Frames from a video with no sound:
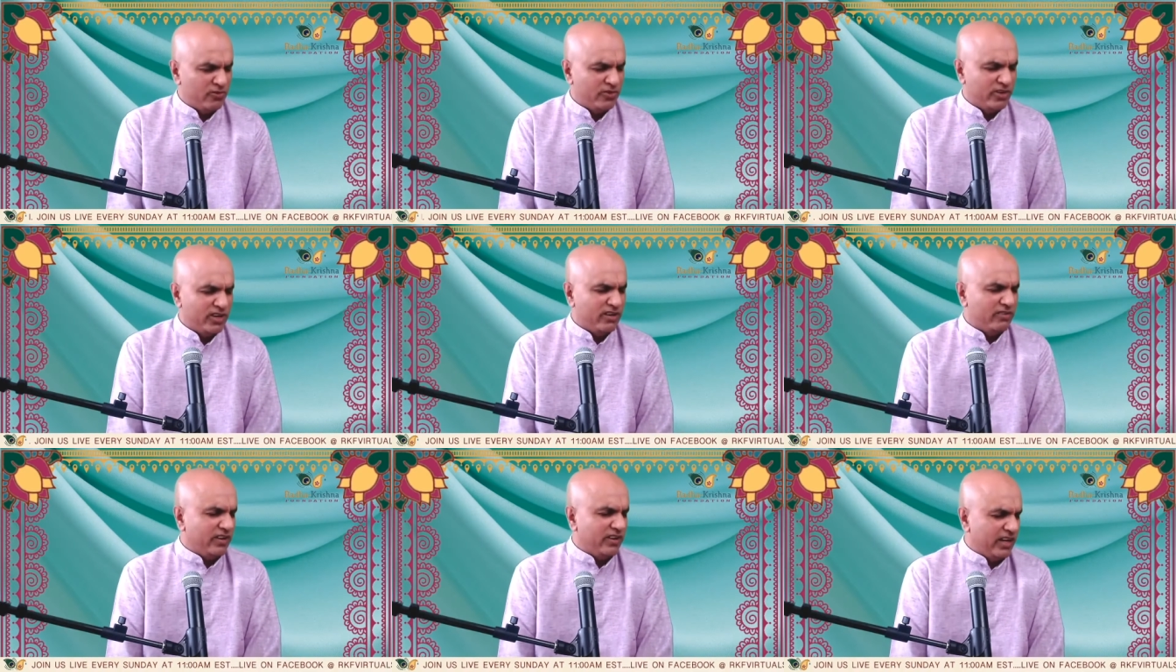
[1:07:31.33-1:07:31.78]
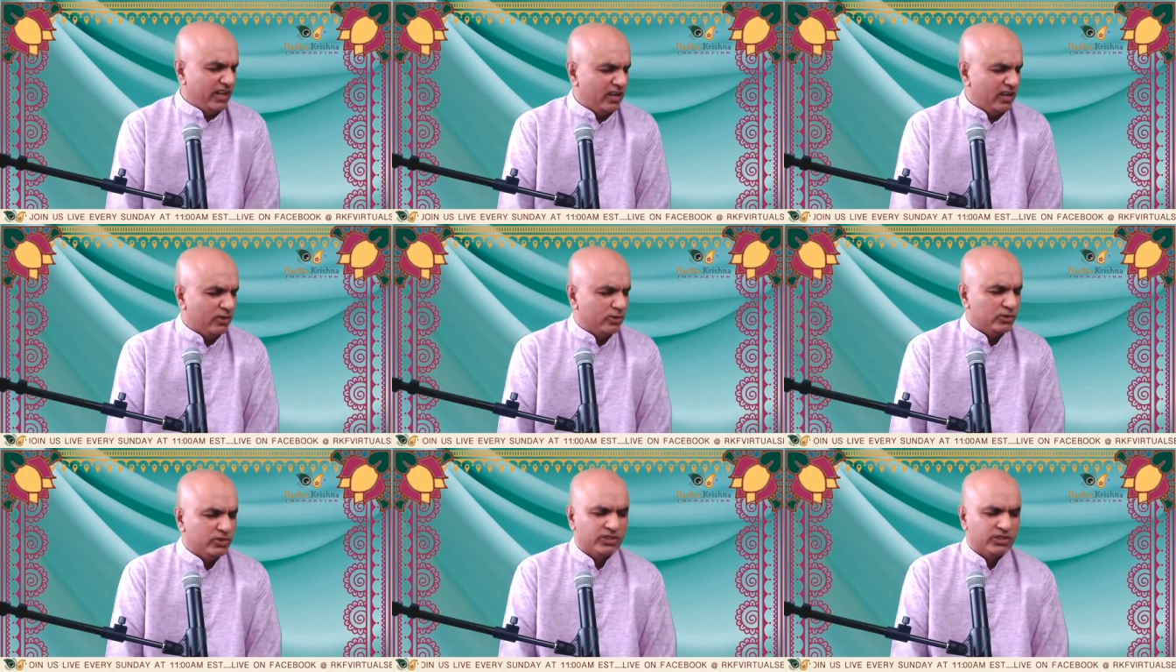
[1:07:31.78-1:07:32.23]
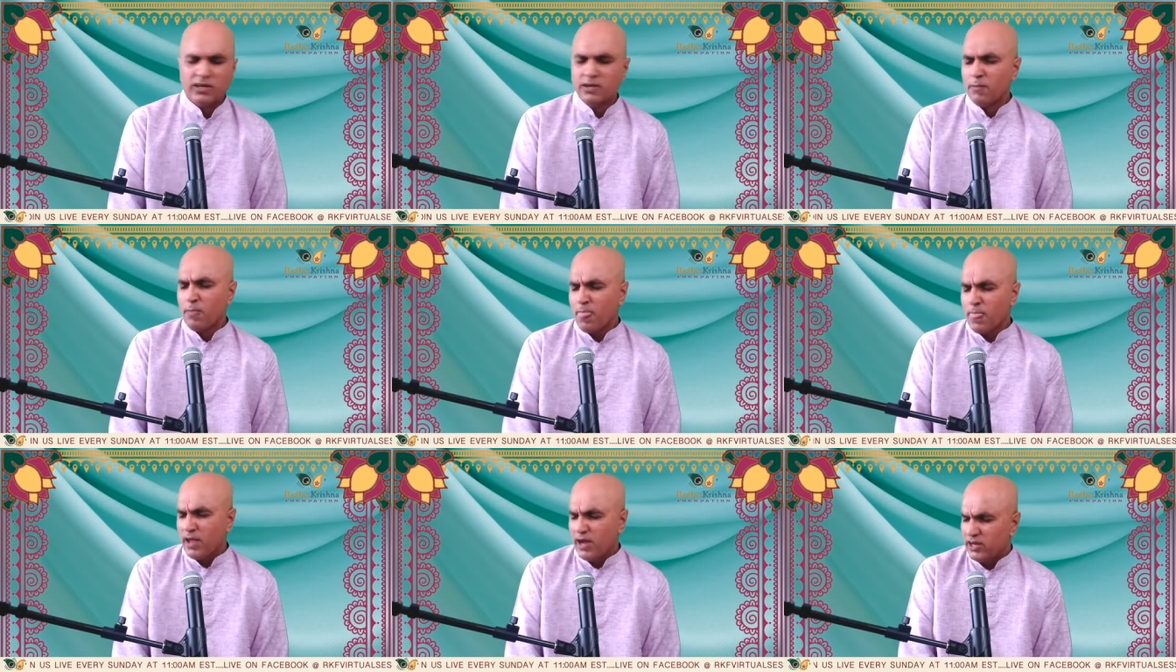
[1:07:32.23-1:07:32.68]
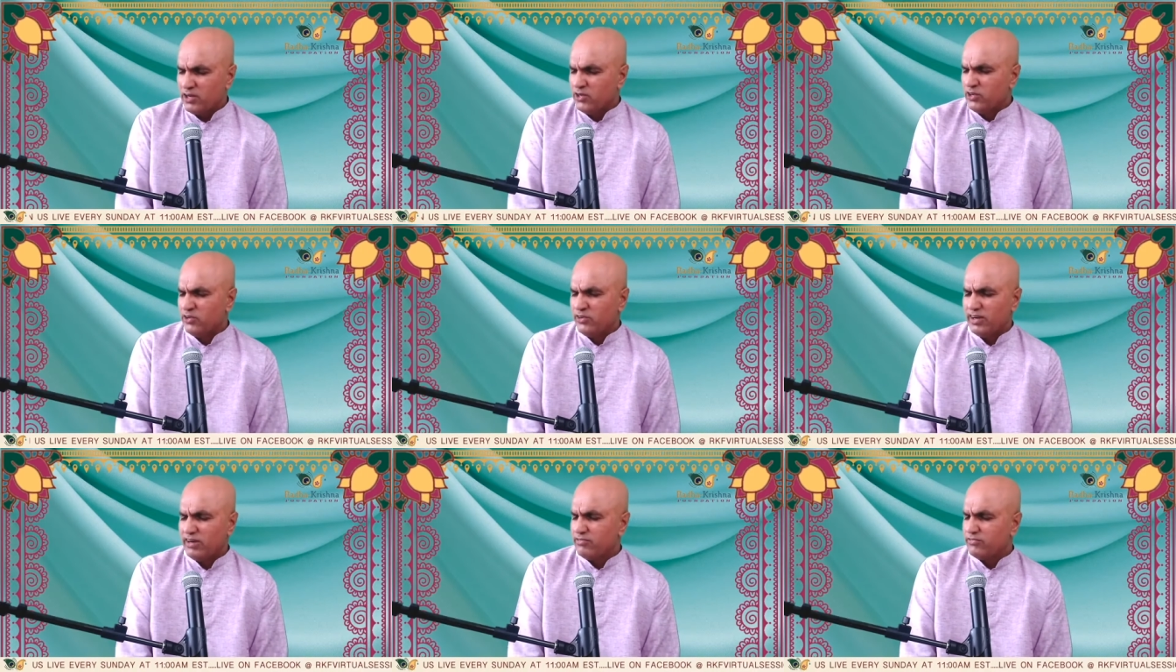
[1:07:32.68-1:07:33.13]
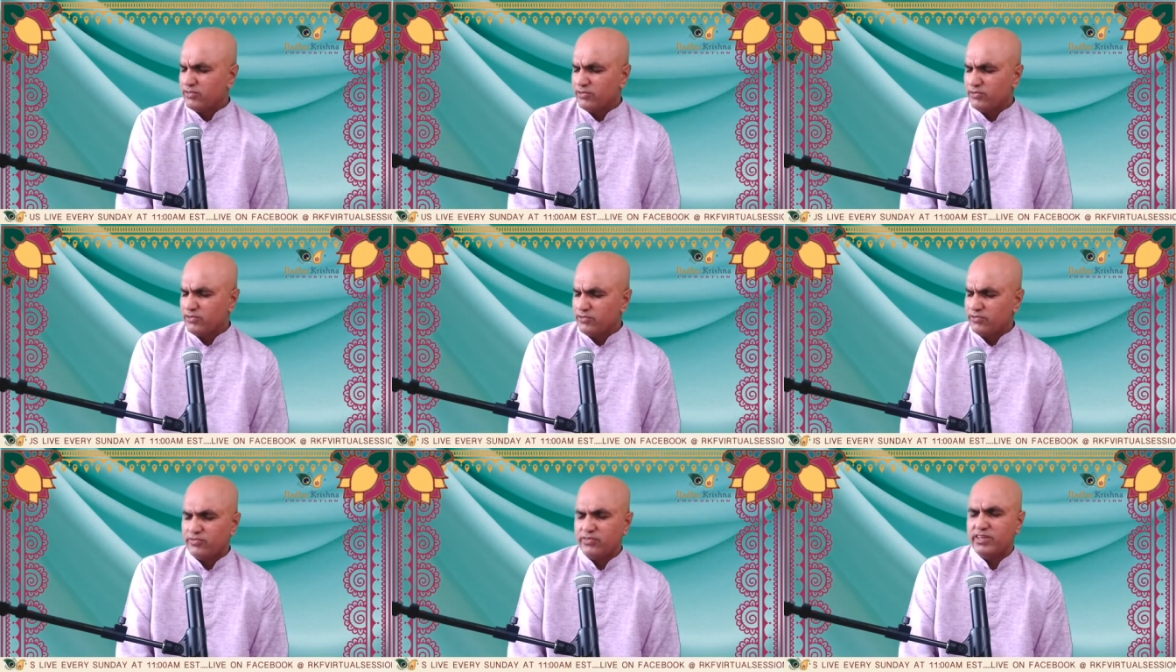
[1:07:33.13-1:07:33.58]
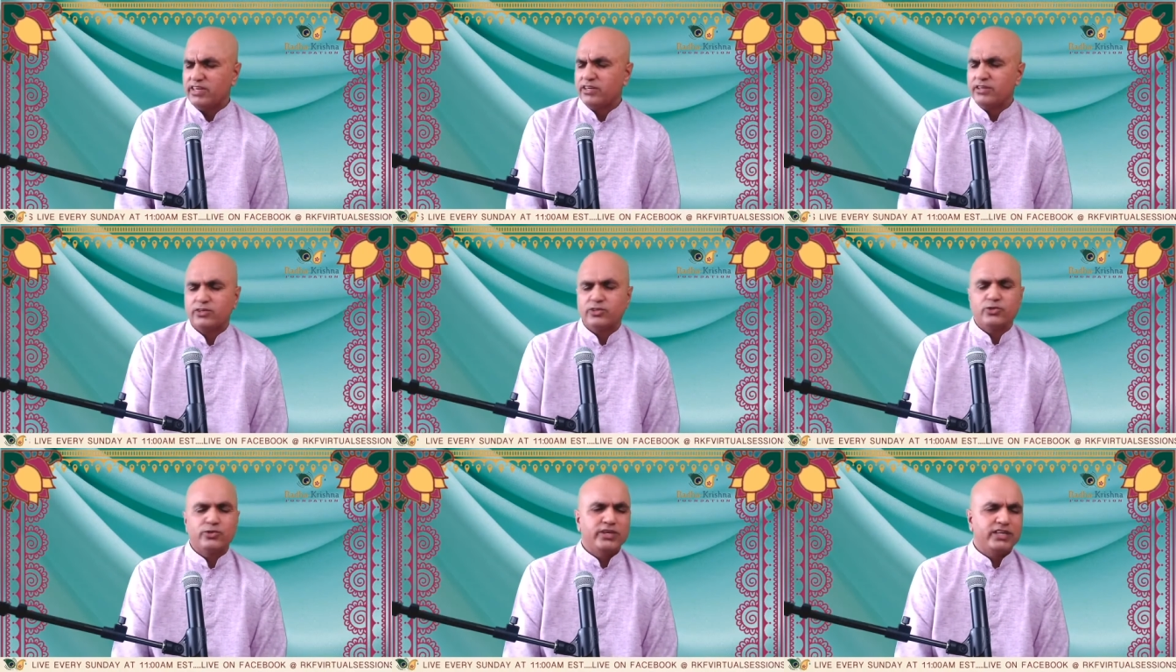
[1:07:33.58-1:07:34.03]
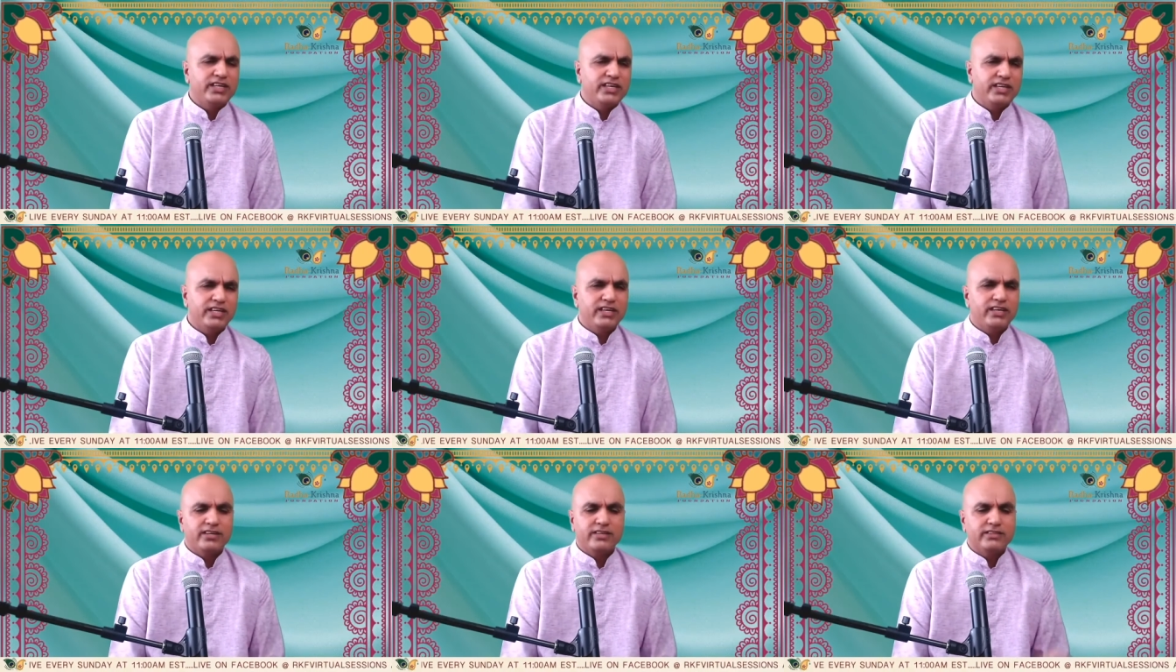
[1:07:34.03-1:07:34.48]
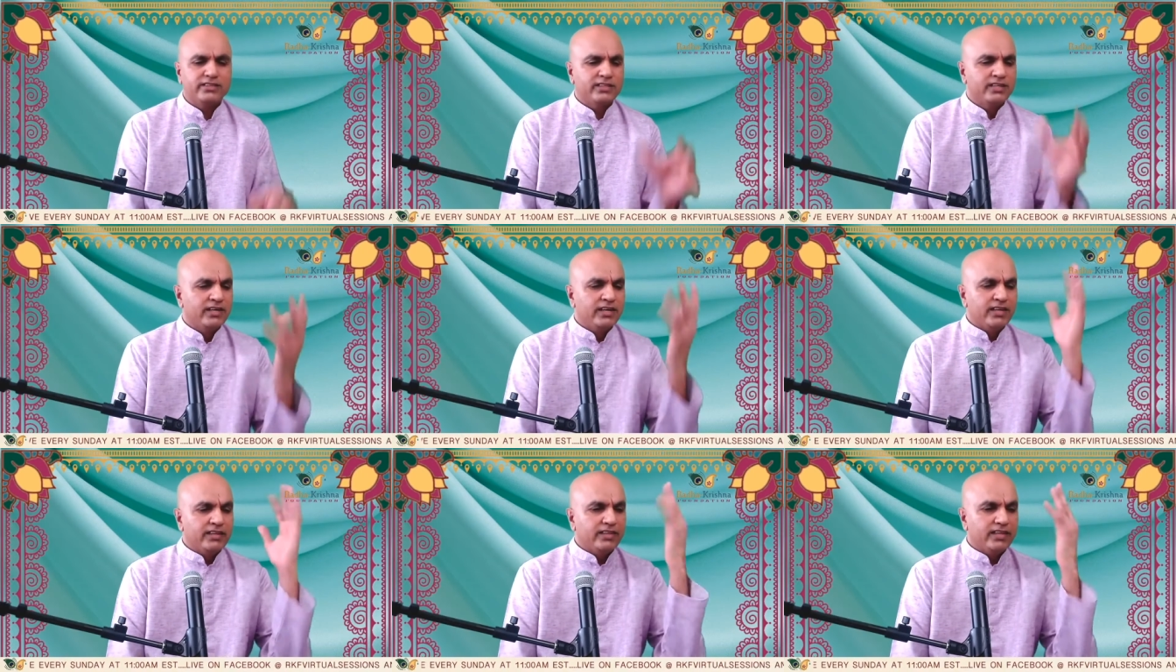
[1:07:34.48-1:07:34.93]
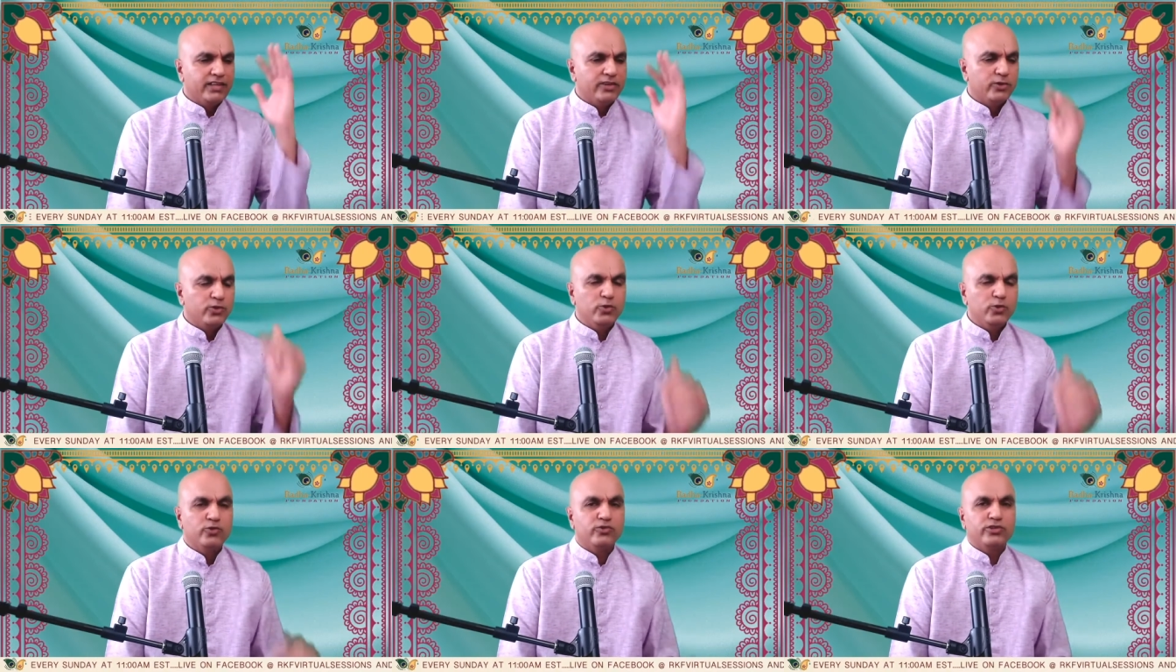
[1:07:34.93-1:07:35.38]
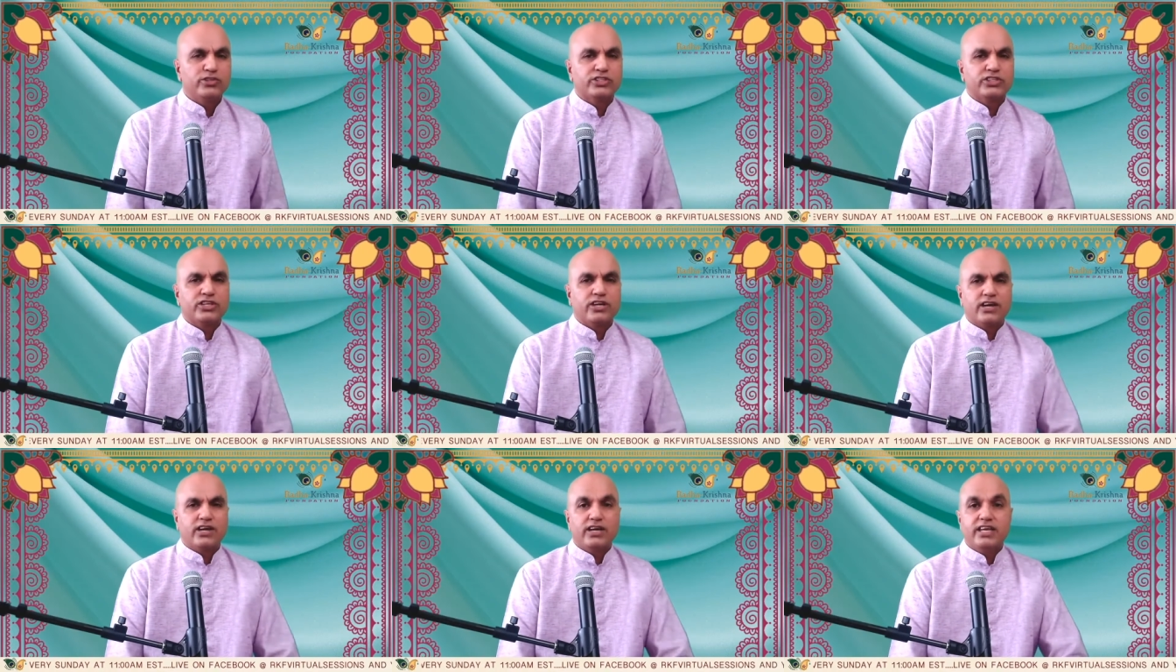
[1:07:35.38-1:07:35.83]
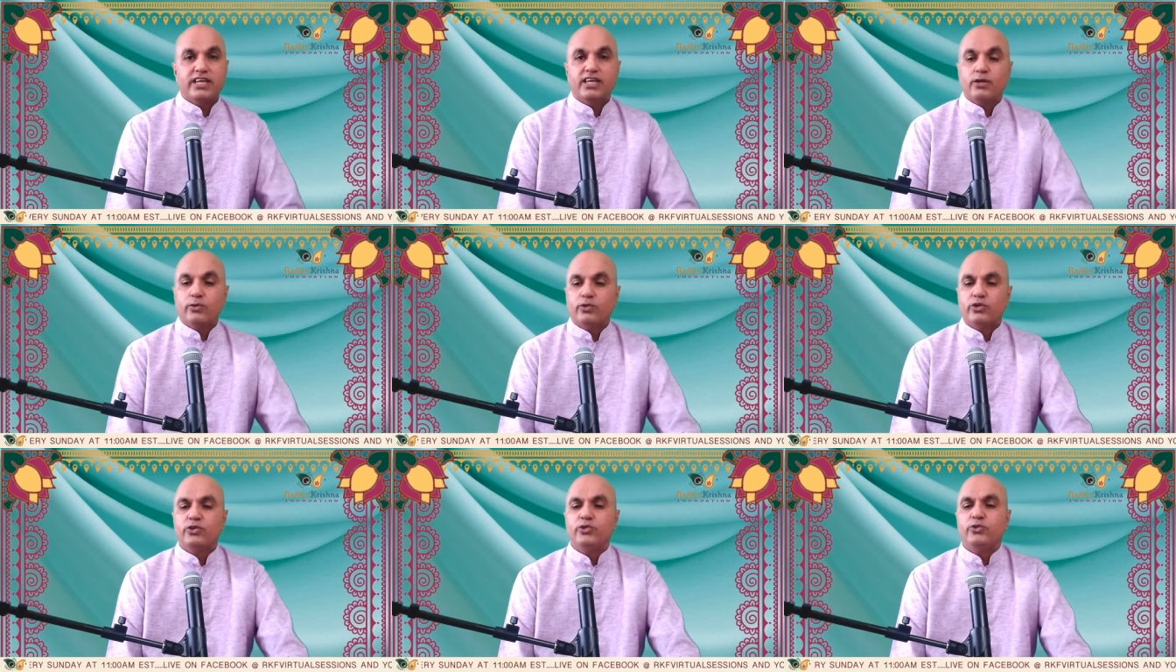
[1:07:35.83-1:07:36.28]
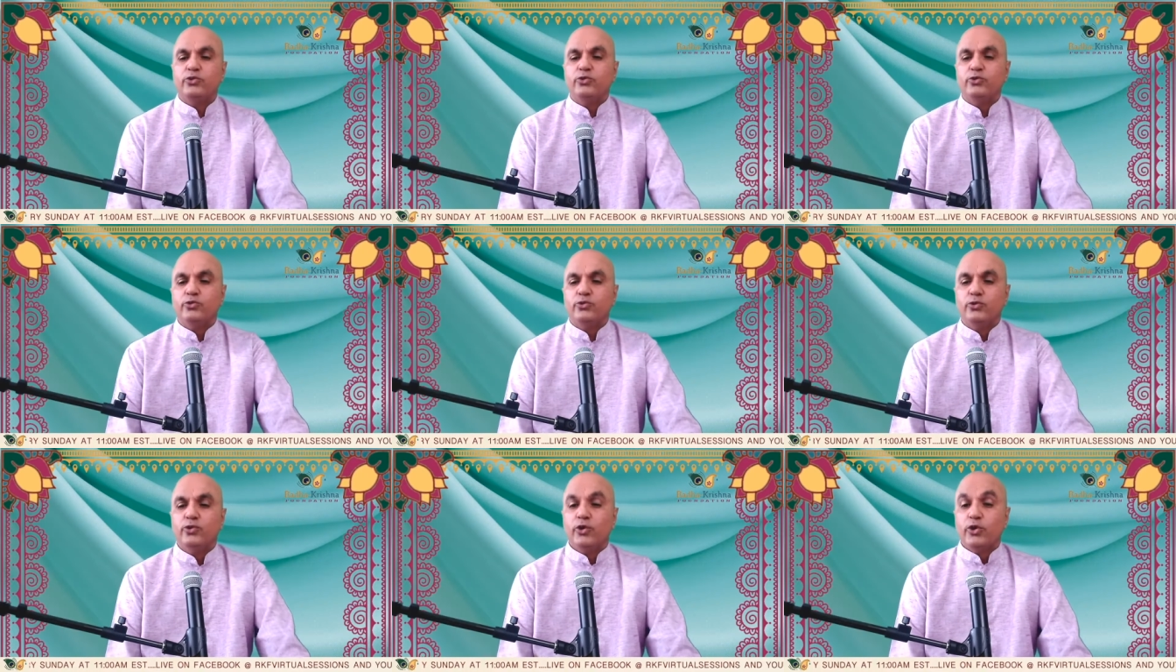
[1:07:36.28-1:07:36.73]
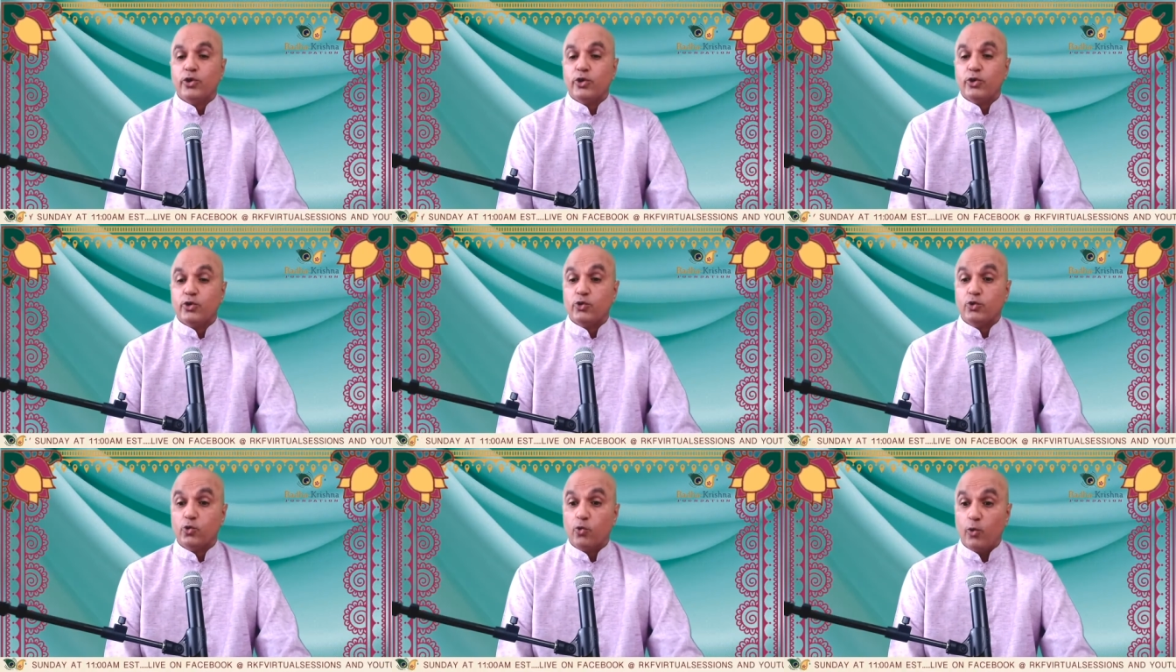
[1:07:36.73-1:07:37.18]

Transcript: You know, if you have a house, and you know after 15 or 20 years that a roof will start leaking, what do?